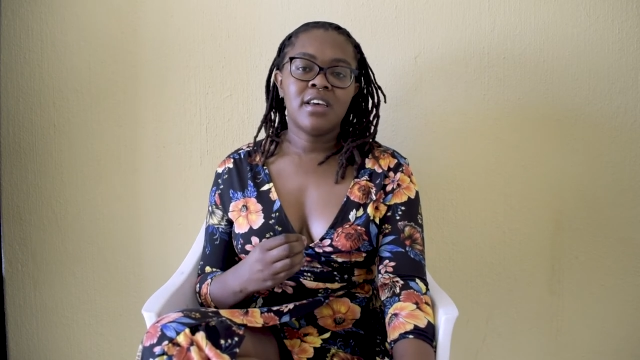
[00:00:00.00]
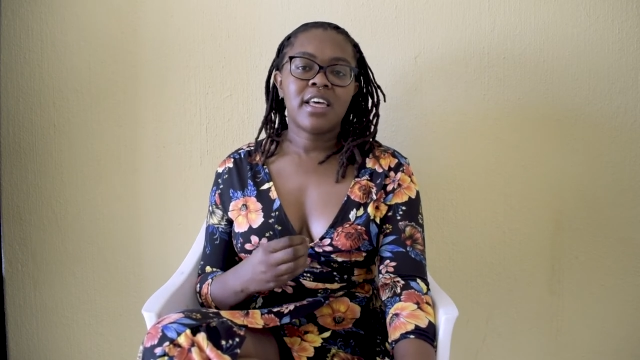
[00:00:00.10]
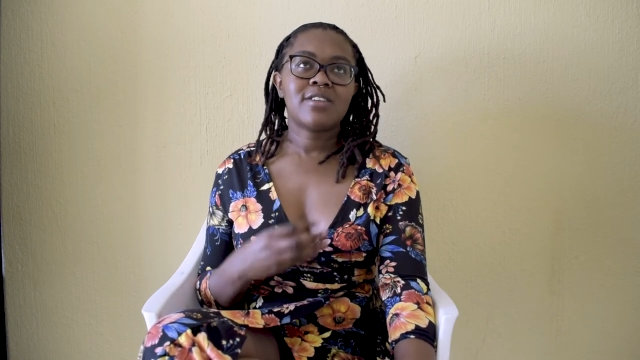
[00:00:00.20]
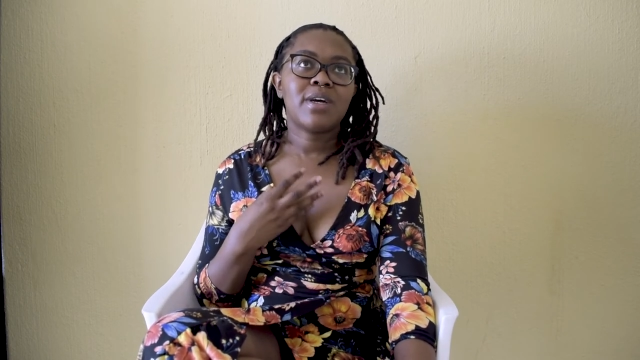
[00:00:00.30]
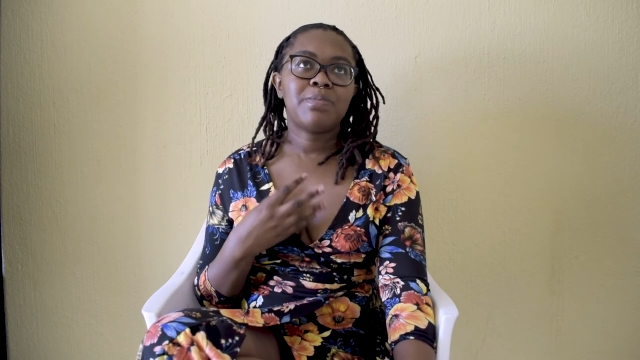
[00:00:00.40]

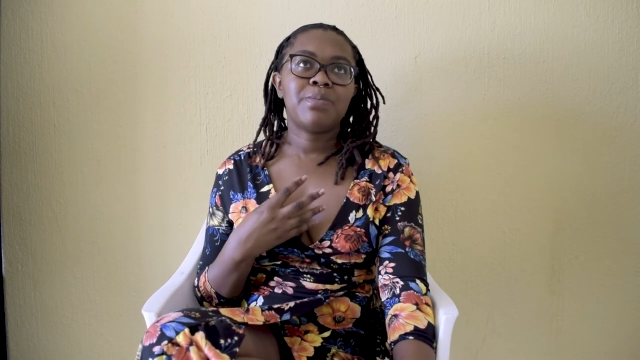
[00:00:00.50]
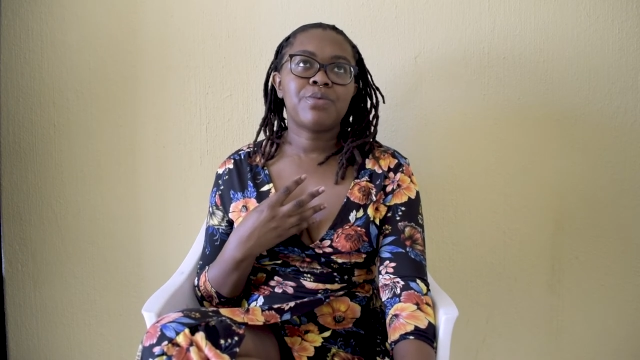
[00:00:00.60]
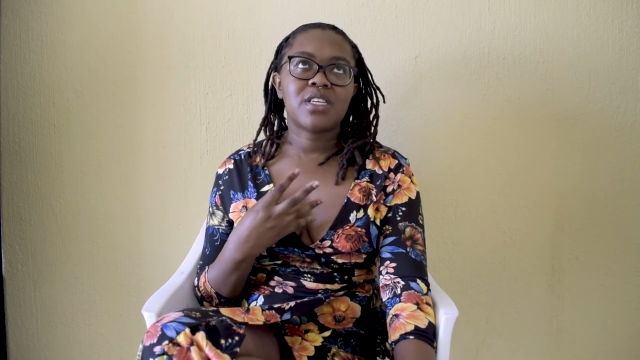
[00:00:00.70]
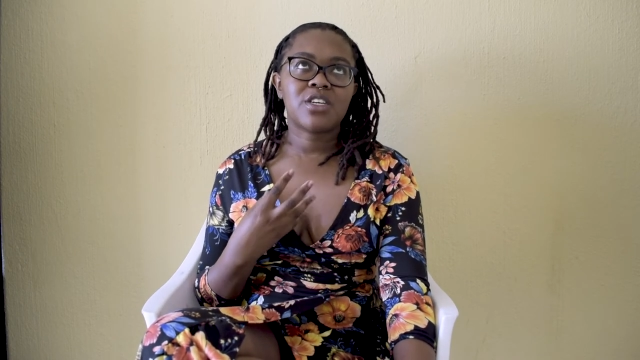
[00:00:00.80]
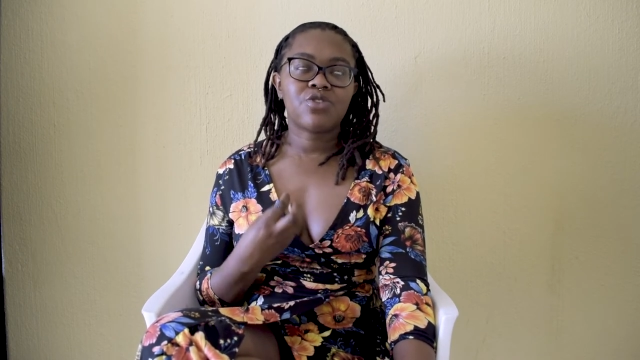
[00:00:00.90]
That's why
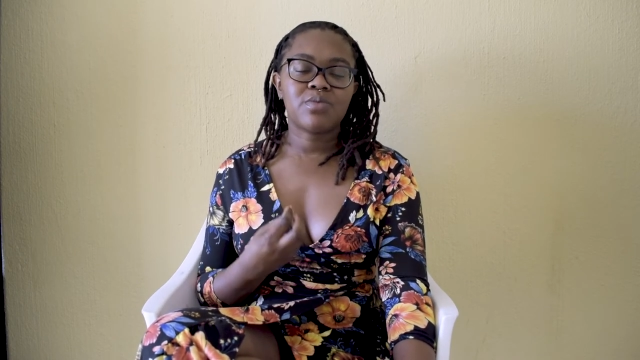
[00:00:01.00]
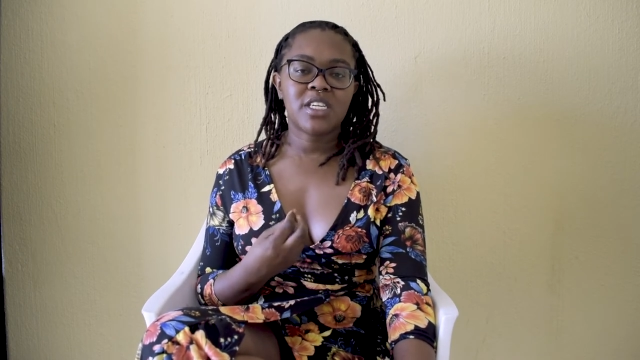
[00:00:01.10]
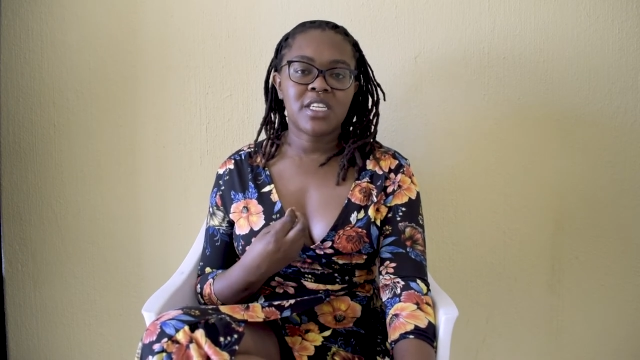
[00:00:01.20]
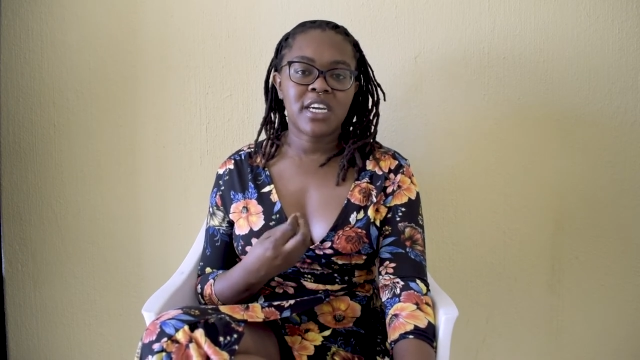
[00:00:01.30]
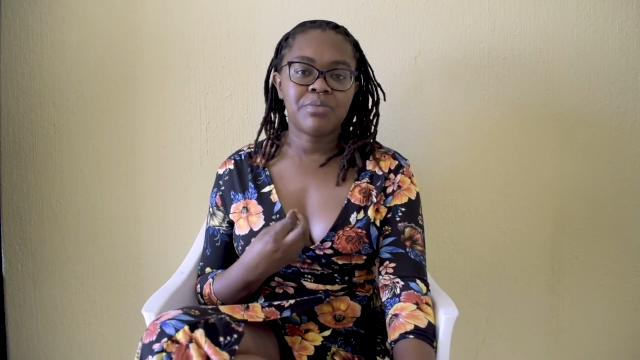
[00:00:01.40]
people take so
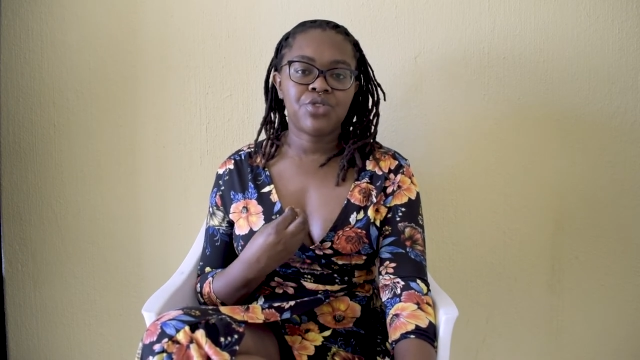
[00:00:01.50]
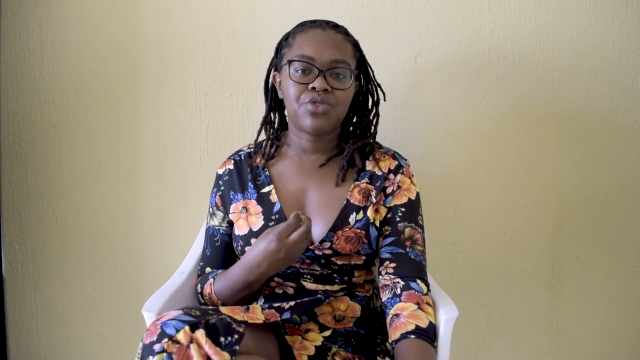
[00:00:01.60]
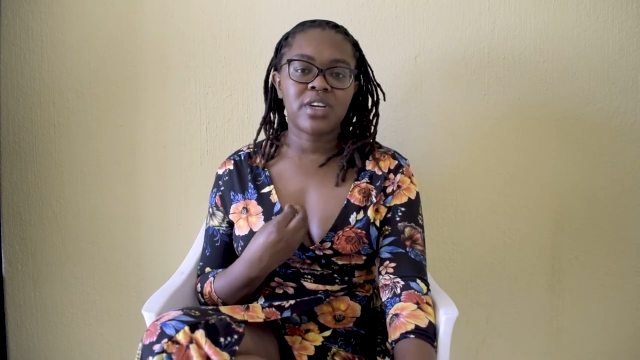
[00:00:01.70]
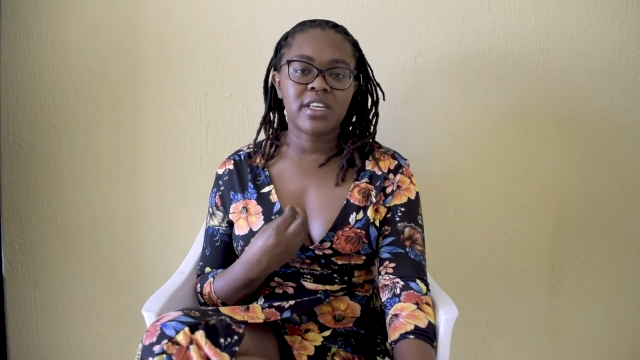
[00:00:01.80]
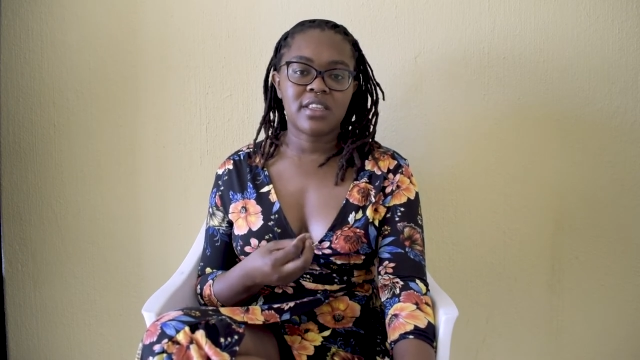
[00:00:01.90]
much time to
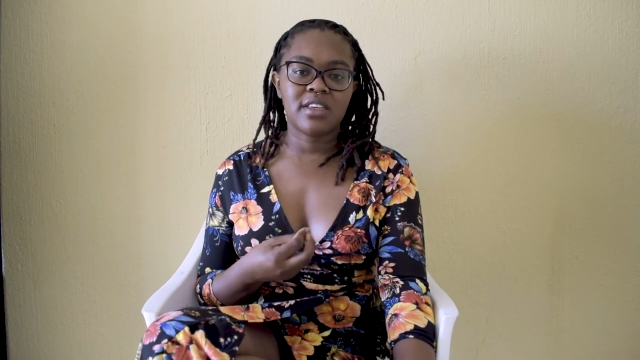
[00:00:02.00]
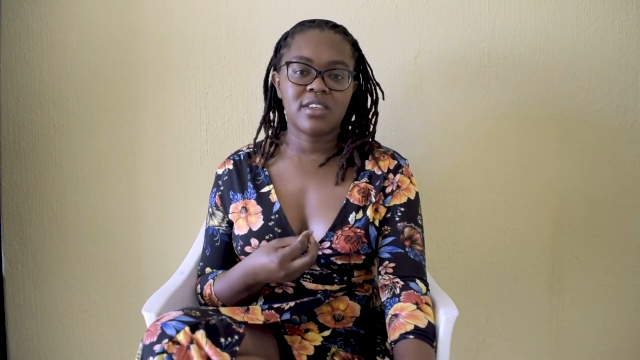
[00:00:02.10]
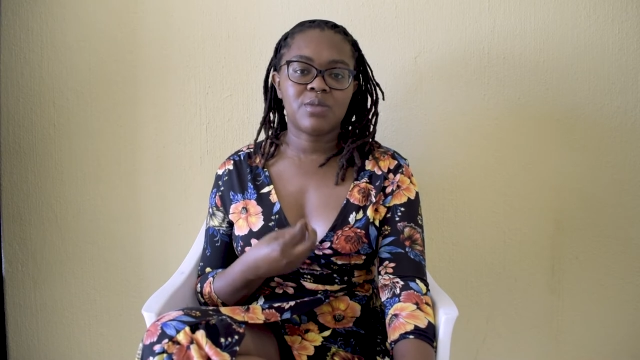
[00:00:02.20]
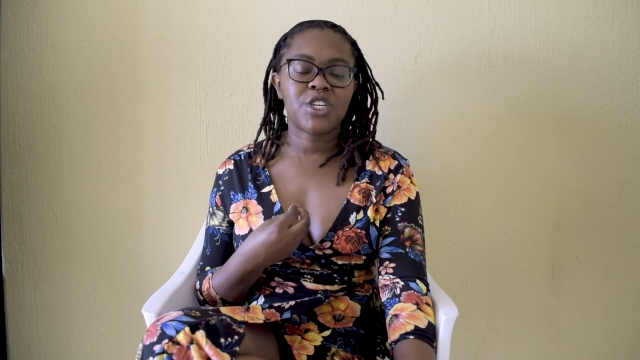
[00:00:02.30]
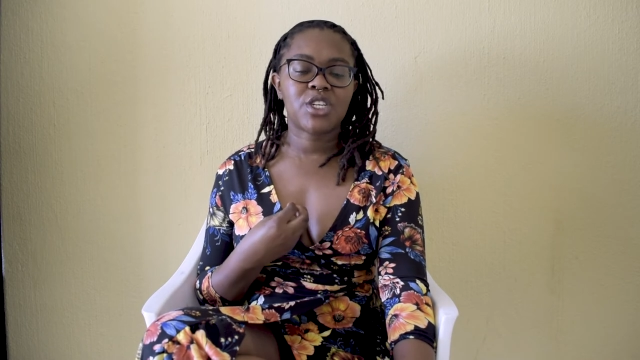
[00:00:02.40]
create things,
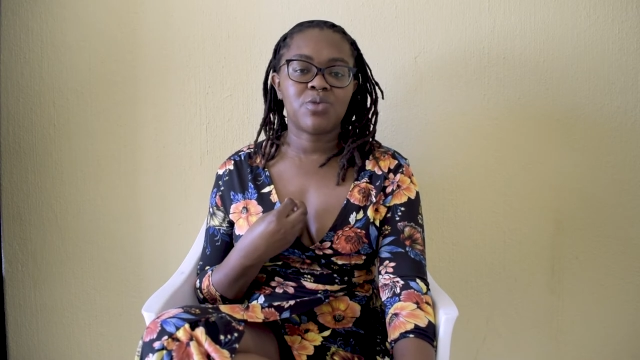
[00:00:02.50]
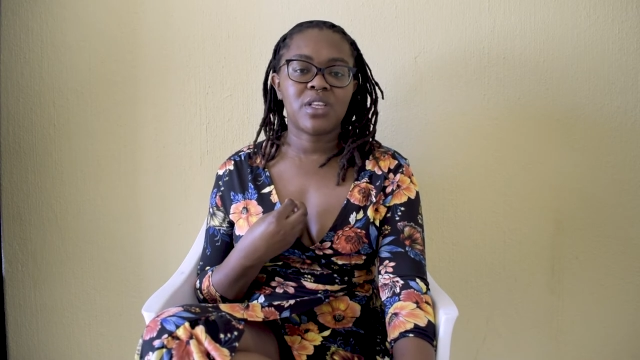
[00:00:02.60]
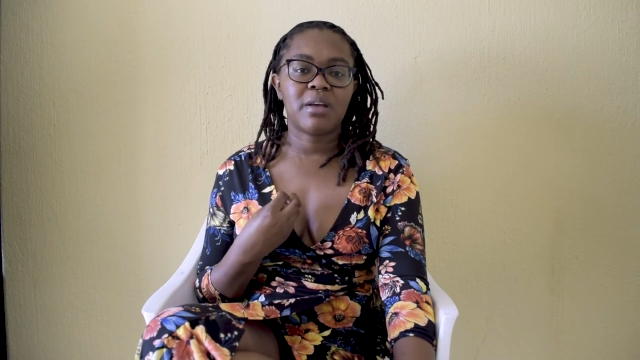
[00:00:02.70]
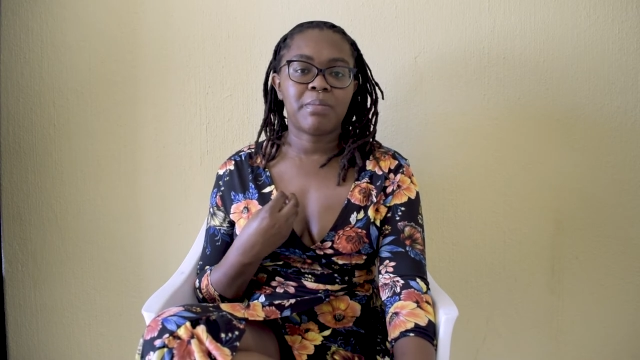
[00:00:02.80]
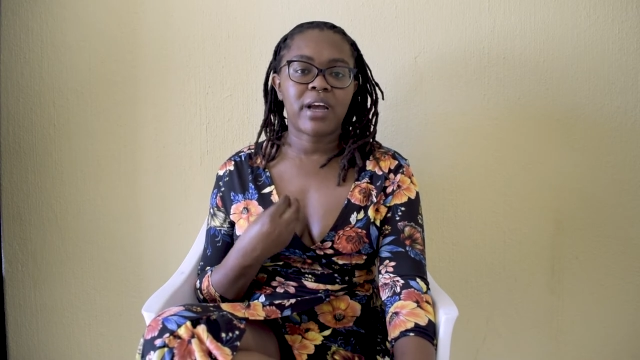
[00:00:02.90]
especially when
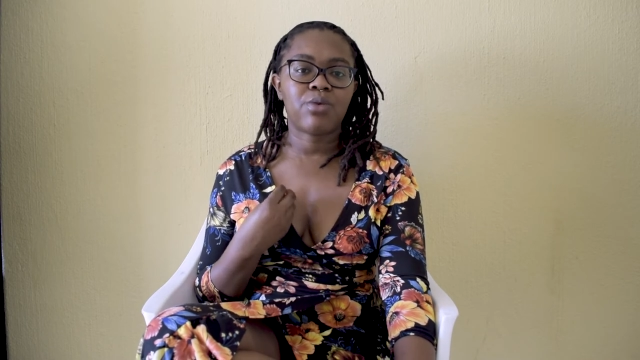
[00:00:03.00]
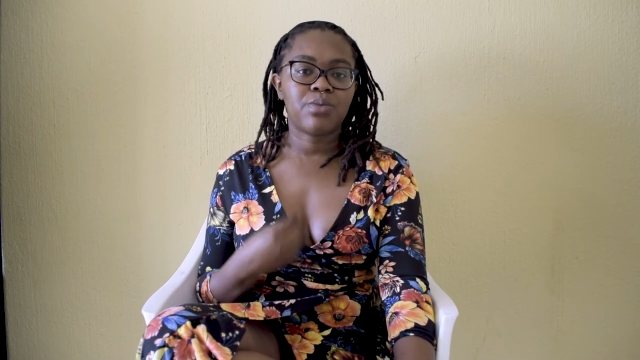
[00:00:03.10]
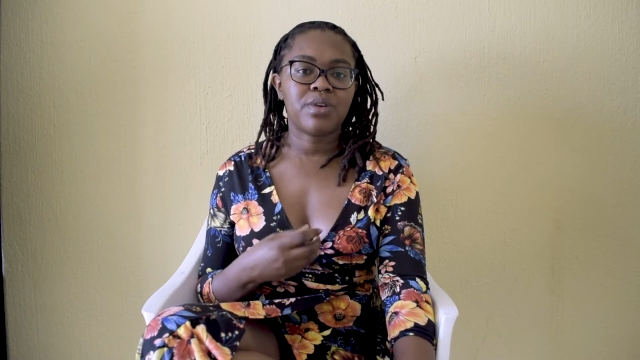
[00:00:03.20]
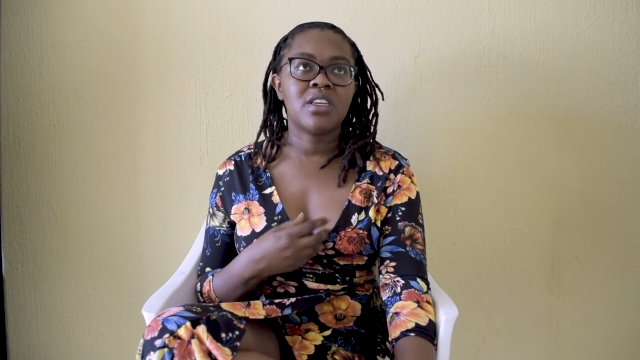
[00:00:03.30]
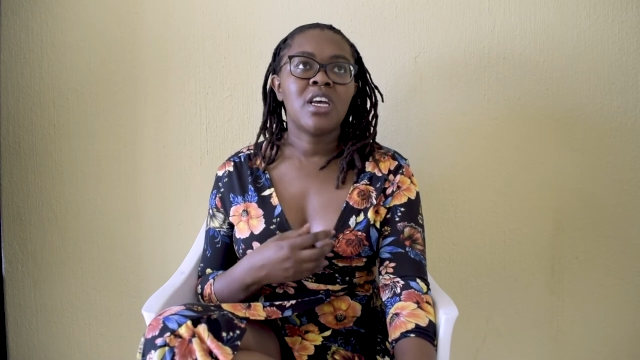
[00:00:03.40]
they're black
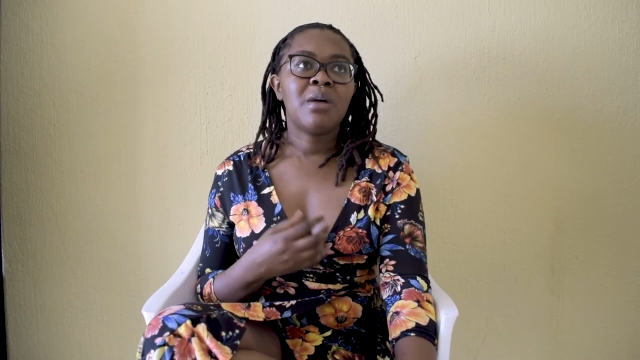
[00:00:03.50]
women.